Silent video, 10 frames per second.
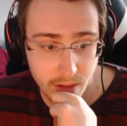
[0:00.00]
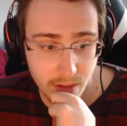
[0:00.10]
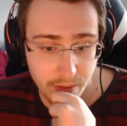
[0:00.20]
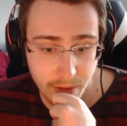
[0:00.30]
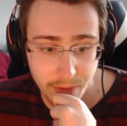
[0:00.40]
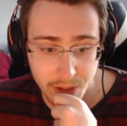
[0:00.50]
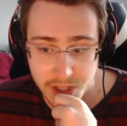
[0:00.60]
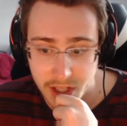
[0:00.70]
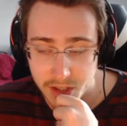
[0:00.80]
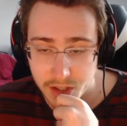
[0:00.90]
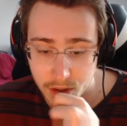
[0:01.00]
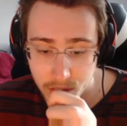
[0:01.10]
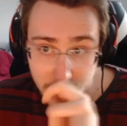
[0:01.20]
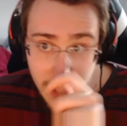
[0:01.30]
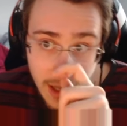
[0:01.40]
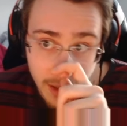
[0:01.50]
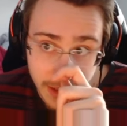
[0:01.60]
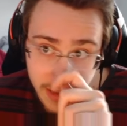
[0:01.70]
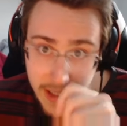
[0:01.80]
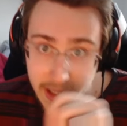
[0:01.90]
56 gold, I'll be
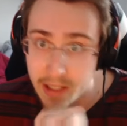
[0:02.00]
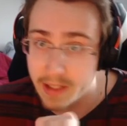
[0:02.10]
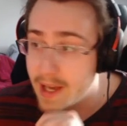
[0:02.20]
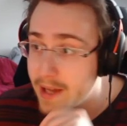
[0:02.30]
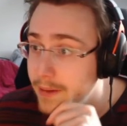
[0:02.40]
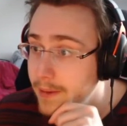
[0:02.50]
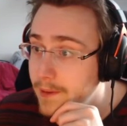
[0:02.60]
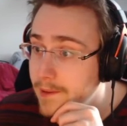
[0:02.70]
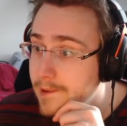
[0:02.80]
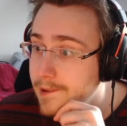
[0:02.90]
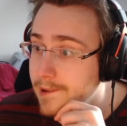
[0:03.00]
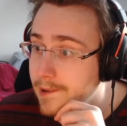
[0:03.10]
taking that. Uh,